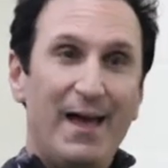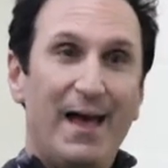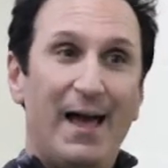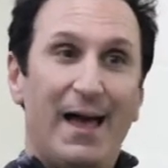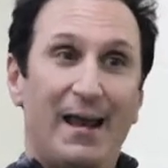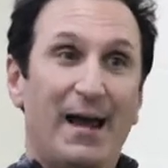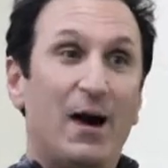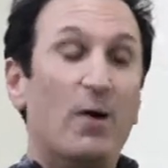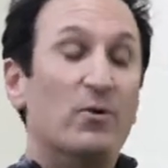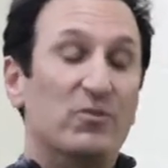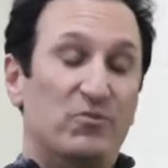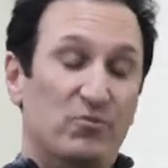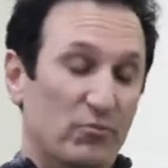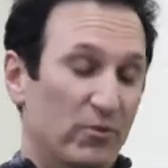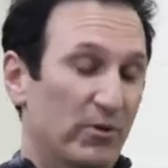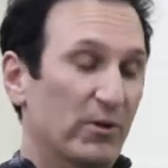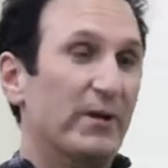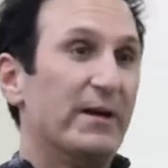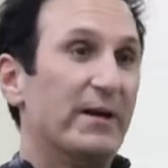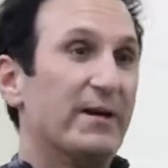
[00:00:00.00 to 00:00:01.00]
And I was
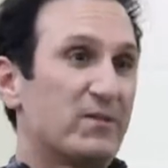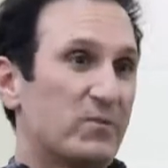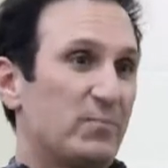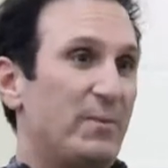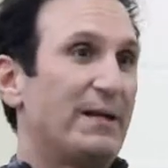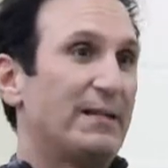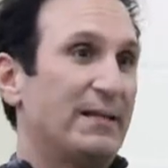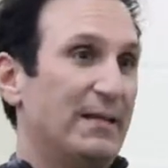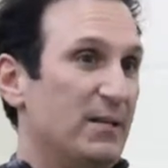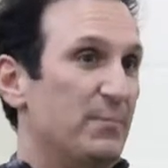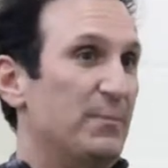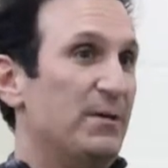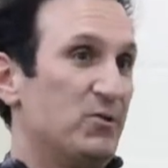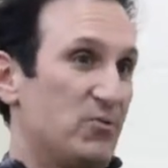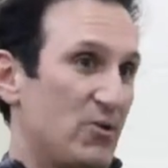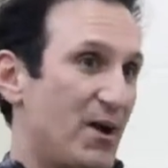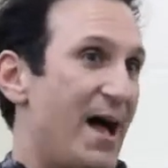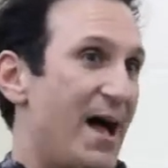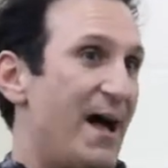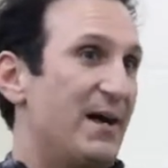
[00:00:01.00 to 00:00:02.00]
really expecting to be
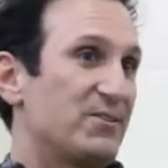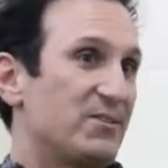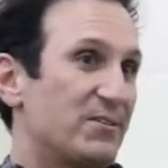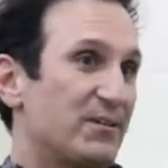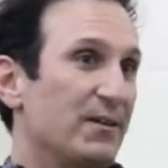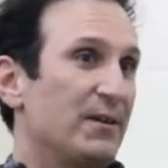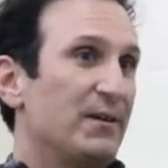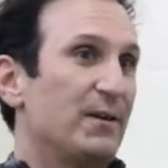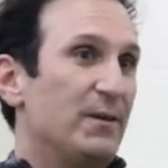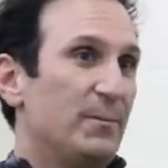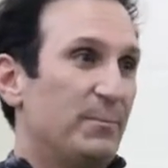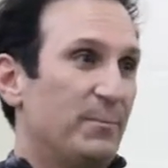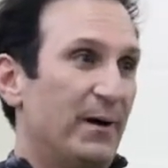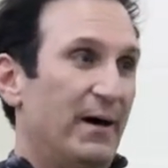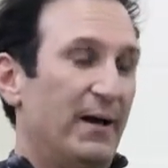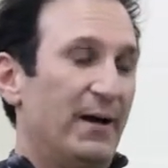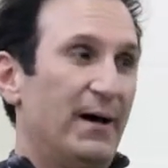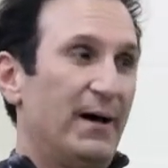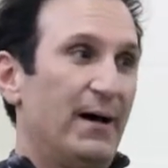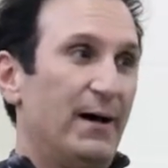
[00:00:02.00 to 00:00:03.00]
trashed.
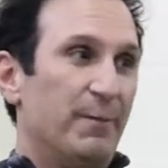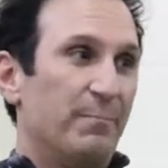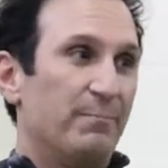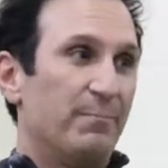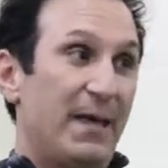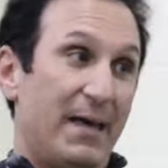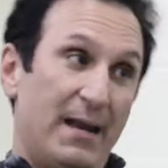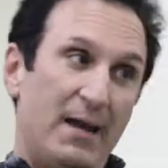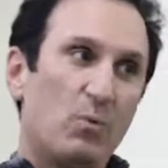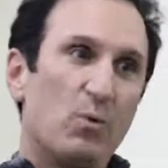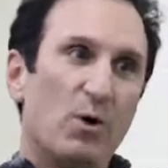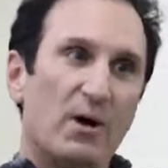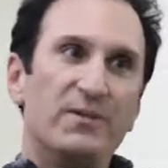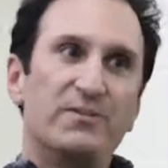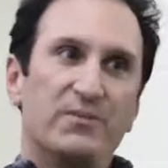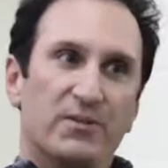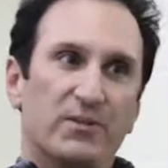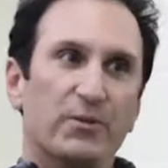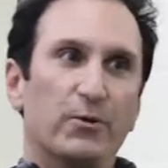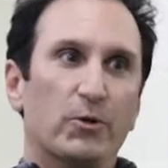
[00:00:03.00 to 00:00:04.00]
But, and I
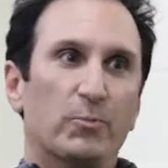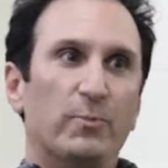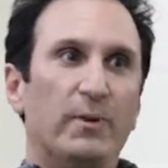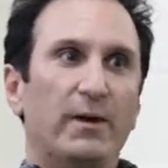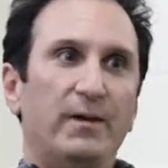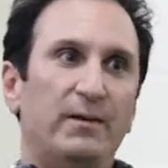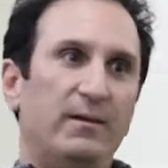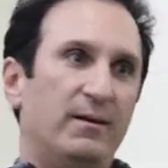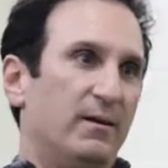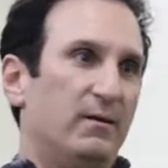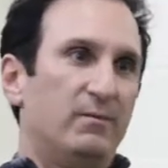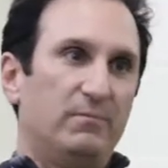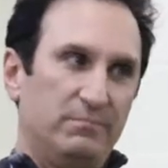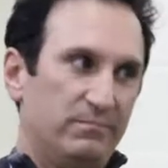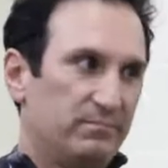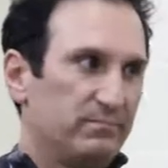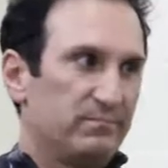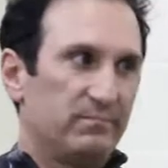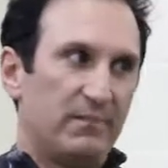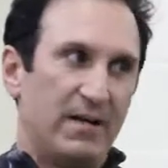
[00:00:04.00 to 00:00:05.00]
was a little bit, I'm
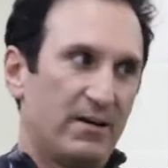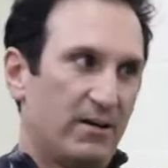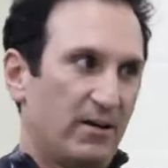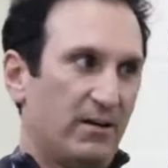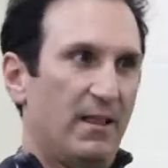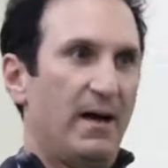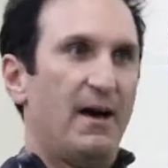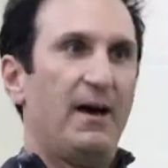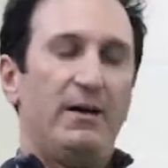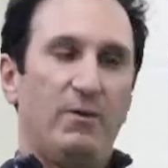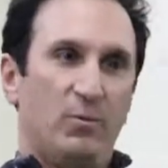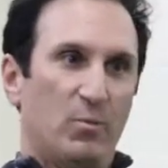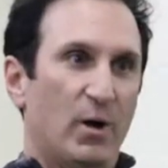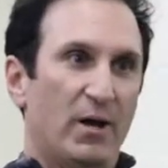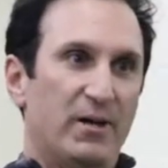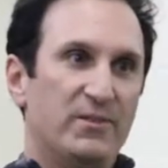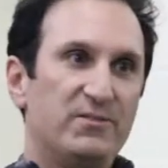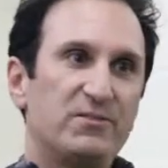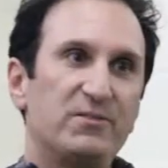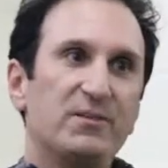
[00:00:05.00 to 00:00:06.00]
not going to lie, I
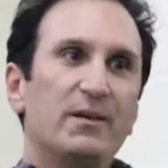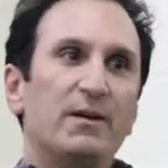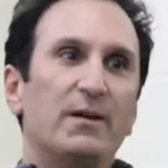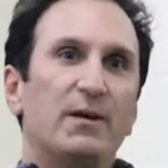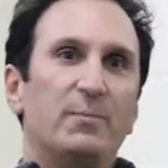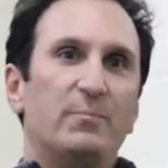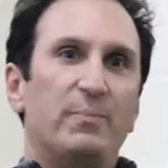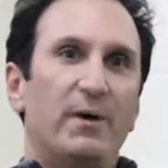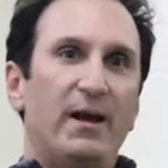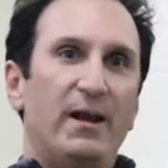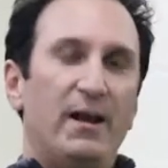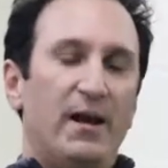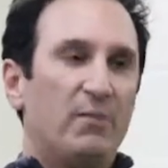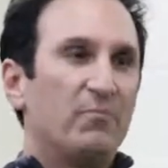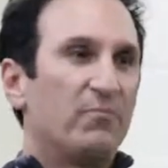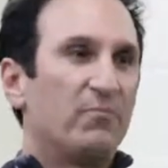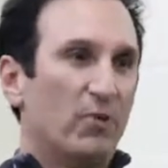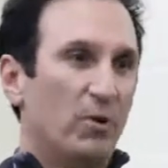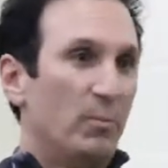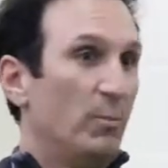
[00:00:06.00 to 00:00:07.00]
was. But
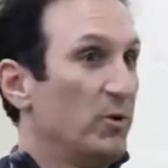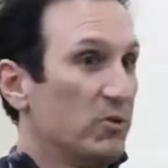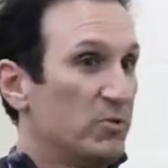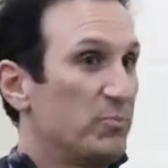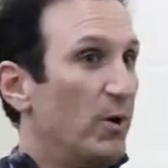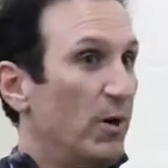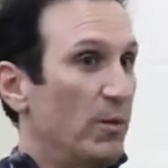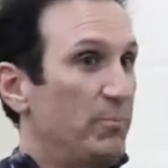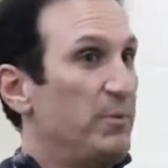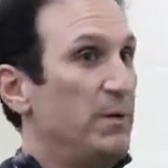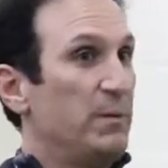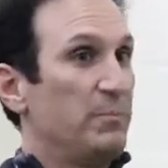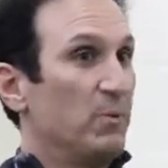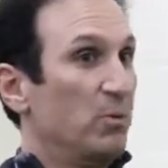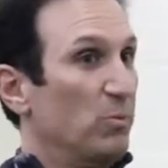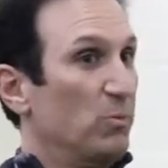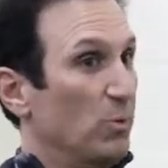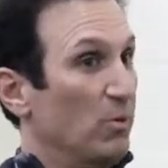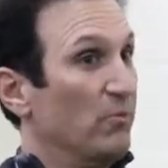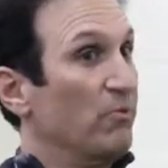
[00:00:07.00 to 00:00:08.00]
for the most part,
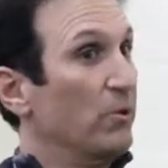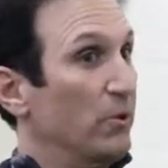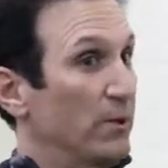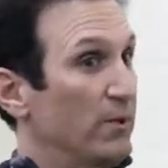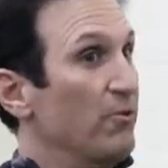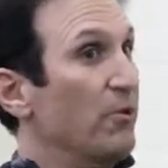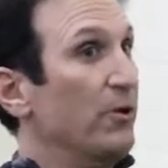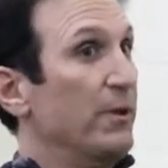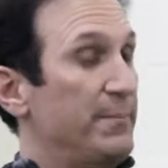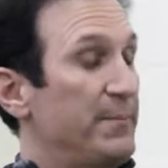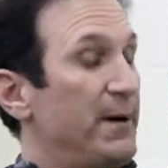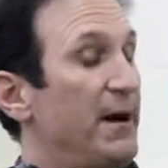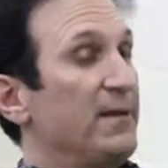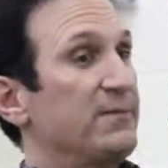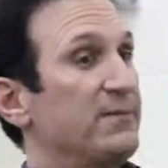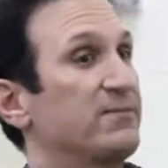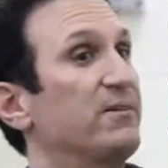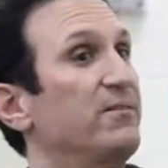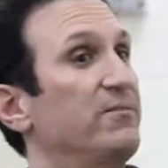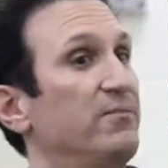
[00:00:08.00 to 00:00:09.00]
people were really, really
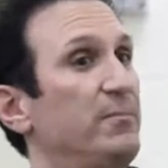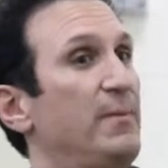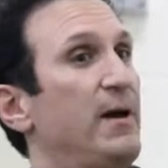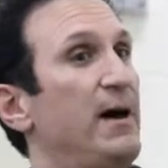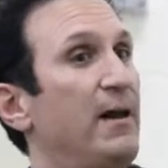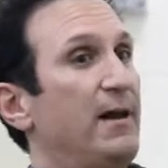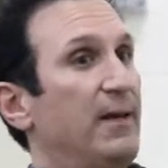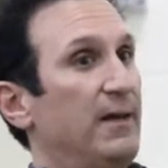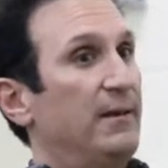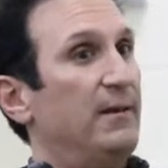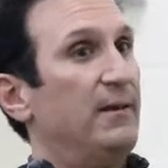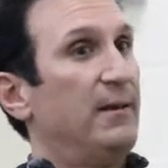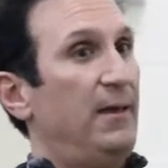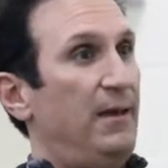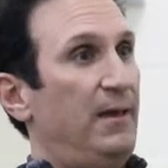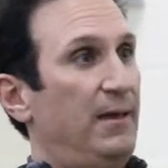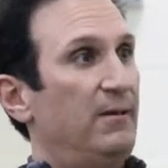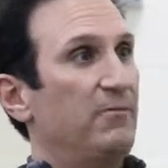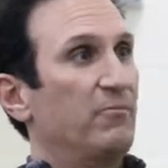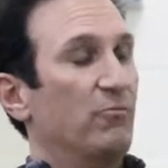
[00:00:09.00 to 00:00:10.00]
positive about it, and
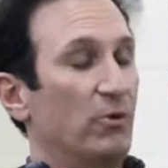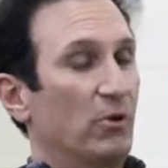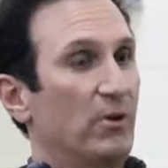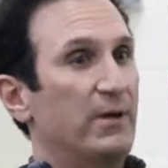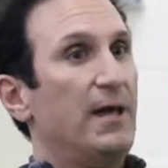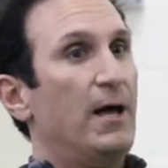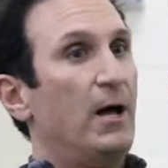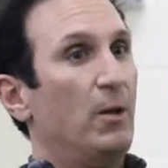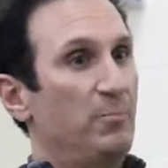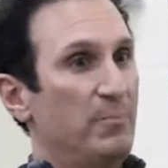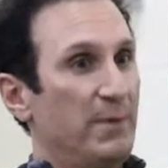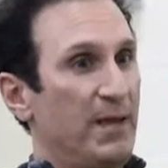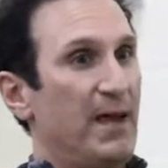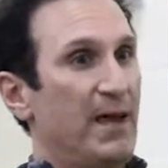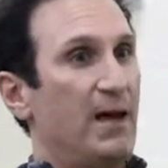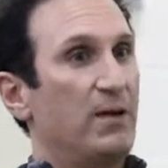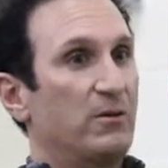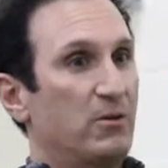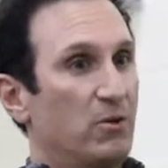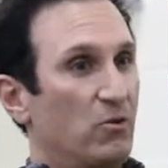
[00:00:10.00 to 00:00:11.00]
it really helped me
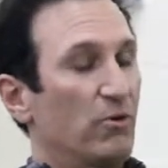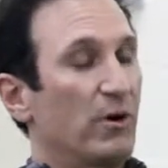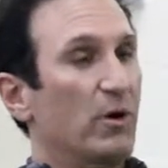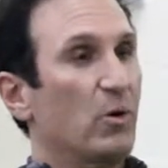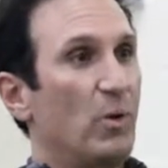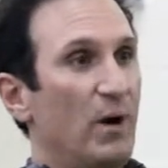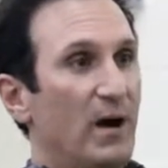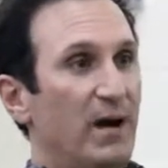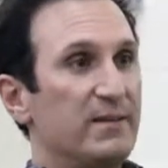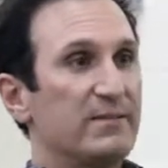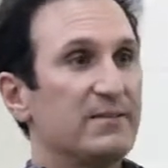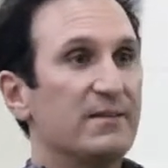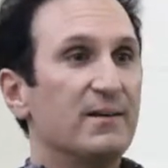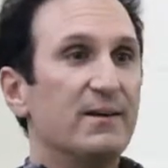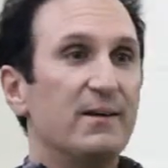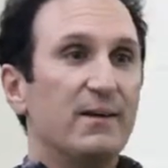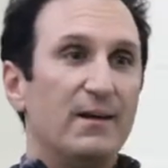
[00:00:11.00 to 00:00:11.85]
out career-wise.